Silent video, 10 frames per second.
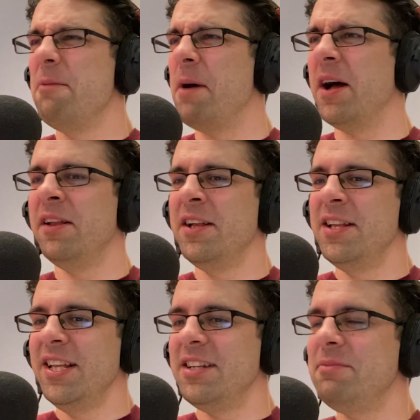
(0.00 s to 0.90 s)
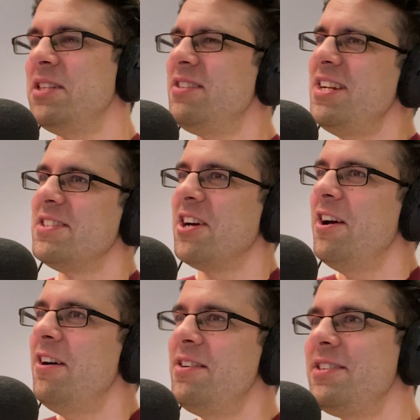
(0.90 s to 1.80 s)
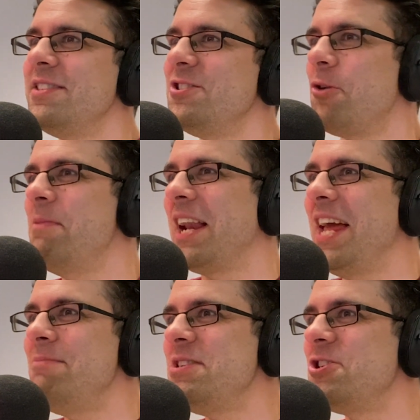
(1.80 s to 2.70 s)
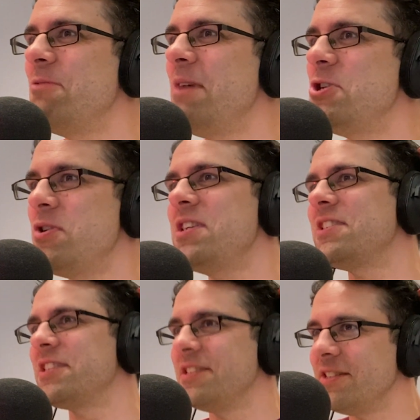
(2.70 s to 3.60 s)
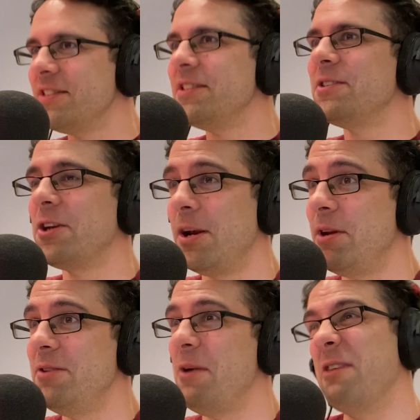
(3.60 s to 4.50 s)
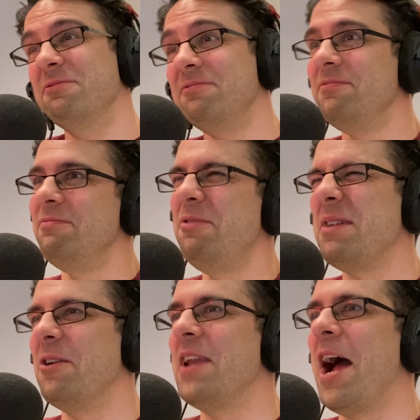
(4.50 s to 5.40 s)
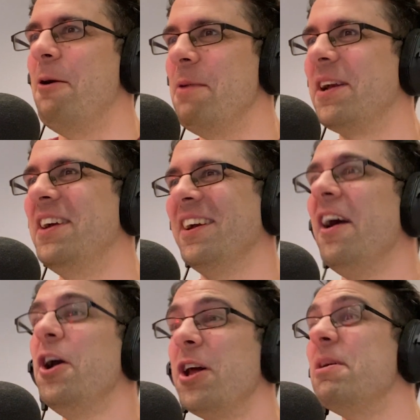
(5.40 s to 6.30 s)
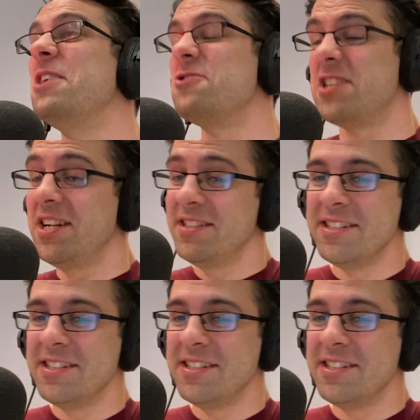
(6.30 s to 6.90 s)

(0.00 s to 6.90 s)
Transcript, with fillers: But, I mean, I don't know, Die Hard? John McClane meets John Matrix? Could happen. Could have been, well... Probably not now, but could have been interesting.